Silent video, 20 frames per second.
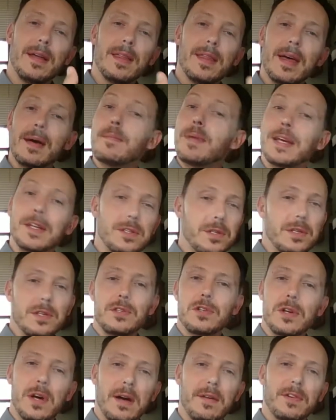that makes the
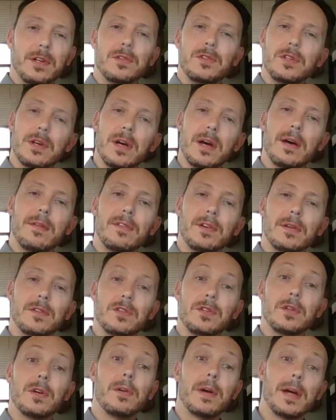sovereign sovereign.
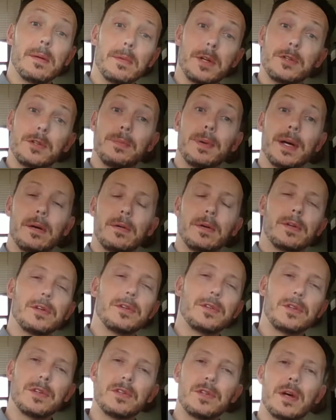So how much power
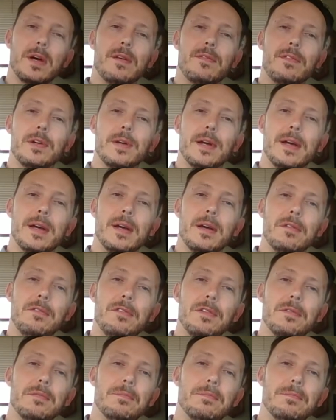does the sovereign have?